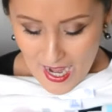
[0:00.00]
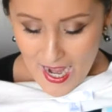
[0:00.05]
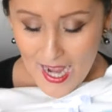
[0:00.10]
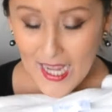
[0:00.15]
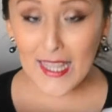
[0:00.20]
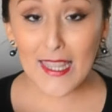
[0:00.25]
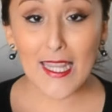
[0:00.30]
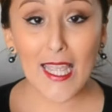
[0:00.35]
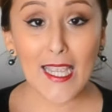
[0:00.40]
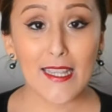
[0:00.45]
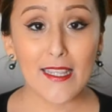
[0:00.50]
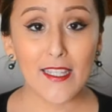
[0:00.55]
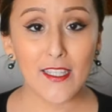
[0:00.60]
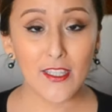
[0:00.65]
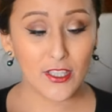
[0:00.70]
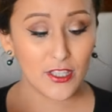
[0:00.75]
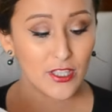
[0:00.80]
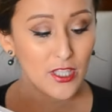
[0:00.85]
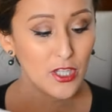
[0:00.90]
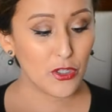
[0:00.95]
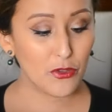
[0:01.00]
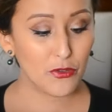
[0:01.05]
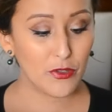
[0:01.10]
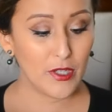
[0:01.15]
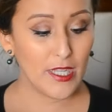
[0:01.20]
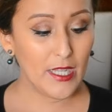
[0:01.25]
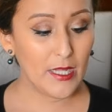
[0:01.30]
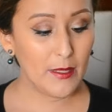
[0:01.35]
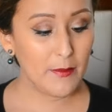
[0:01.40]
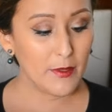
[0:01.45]
I like this
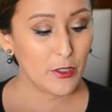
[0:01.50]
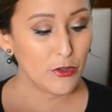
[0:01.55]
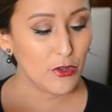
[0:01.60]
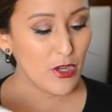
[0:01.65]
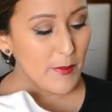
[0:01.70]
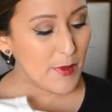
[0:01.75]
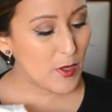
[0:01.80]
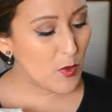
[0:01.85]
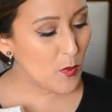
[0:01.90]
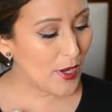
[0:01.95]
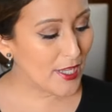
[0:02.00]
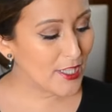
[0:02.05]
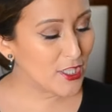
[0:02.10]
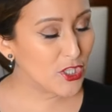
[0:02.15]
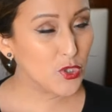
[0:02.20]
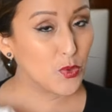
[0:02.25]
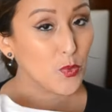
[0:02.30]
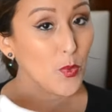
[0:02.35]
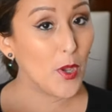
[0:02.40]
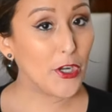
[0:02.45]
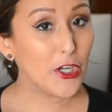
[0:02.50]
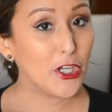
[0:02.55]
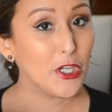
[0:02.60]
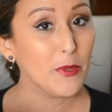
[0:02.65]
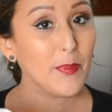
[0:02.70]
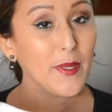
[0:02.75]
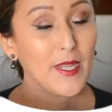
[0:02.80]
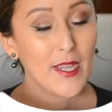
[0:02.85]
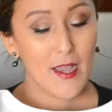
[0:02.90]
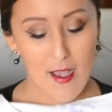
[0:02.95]
creamy white
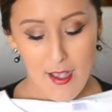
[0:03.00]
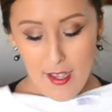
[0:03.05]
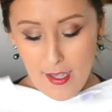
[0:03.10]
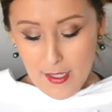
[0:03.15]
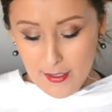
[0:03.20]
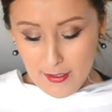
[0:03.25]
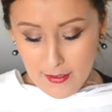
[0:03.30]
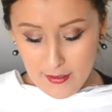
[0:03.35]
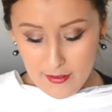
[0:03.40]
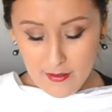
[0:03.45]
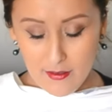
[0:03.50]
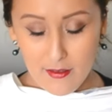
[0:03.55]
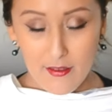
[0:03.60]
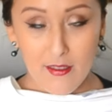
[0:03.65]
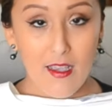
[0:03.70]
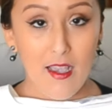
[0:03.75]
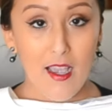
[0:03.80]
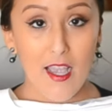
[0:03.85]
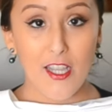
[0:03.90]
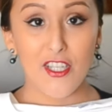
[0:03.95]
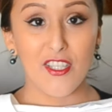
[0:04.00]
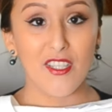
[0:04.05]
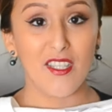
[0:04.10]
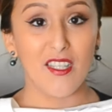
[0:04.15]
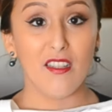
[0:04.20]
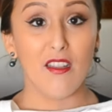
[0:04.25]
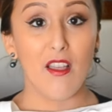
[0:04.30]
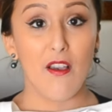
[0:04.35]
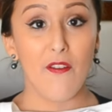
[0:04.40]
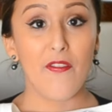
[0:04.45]
sweater because I just
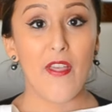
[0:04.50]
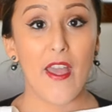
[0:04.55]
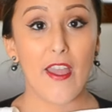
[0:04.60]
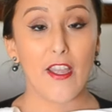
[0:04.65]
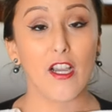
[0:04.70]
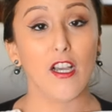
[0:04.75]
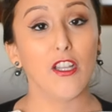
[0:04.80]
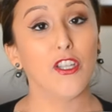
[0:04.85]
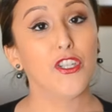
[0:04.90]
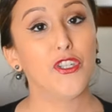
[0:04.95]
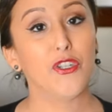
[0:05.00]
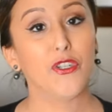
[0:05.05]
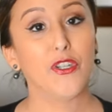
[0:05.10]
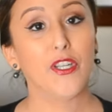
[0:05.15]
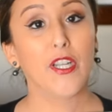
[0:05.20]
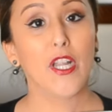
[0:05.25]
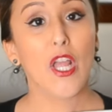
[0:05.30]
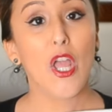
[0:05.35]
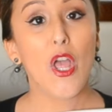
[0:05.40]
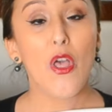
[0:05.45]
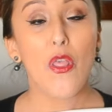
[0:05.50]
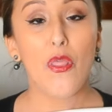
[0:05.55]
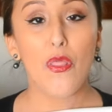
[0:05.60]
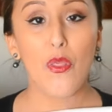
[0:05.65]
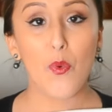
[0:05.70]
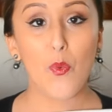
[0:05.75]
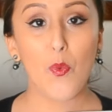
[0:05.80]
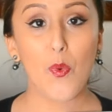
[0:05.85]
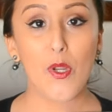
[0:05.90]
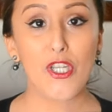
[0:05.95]
love that color during
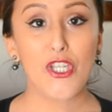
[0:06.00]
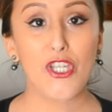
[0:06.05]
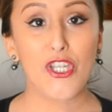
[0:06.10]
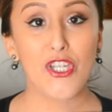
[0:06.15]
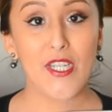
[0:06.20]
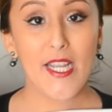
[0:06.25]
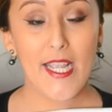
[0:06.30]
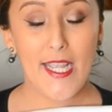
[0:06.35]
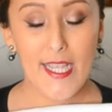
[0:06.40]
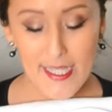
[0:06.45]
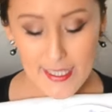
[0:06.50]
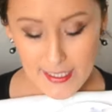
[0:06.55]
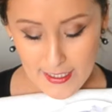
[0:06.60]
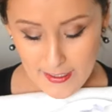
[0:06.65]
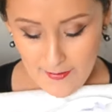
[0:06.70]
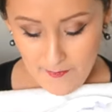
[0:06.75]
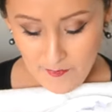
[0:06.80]
the winter days.